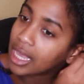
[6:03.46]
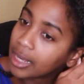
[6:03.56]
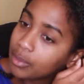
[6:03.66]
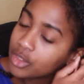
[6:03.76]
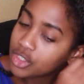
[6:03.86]

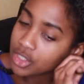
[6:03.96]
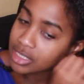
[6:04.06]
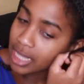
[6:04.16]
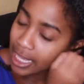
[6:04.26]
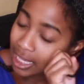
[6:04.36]
It was
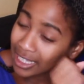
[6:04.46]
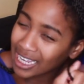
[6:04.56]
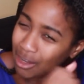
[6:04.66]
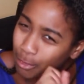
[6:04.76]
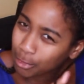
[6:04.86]
just
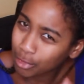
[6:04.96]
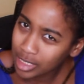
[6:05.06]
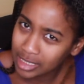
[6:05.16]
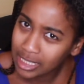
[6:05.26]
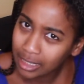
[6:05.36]
getting
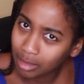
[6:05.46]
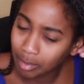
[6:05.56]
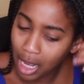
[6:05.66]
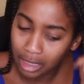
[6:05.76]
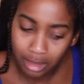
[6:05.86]
frizzy at the
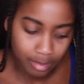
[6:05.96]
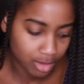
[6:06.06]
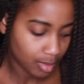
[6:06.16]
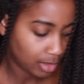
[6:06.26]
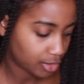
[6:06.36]
bottom,
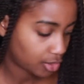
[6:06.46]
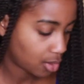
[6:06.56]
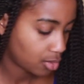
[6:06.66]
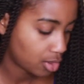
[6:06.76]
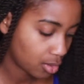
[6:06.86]
so I'll
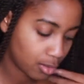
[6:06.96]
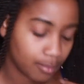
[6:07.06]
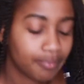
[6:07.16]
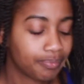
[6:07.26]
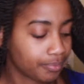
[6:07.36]
show you.